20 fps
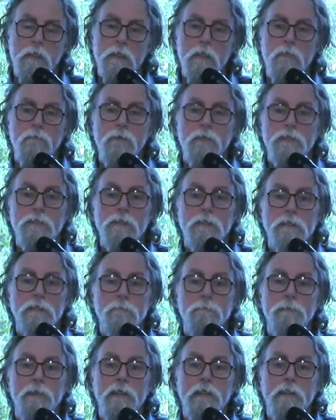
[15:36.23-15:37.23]
If he's
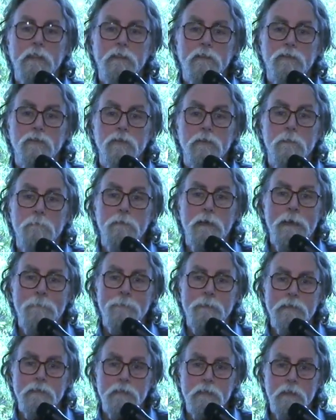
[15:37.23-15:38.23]
disobedient to the
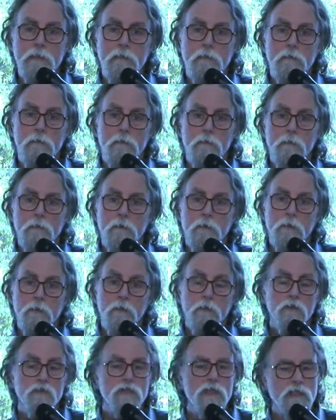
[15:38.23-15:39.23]
papacy,
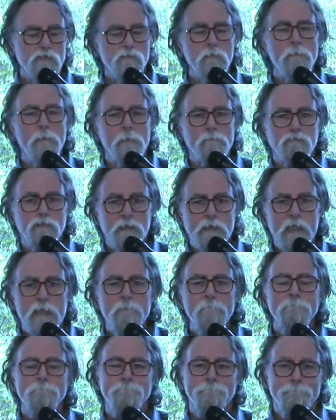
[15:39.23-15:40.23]
just remember a date.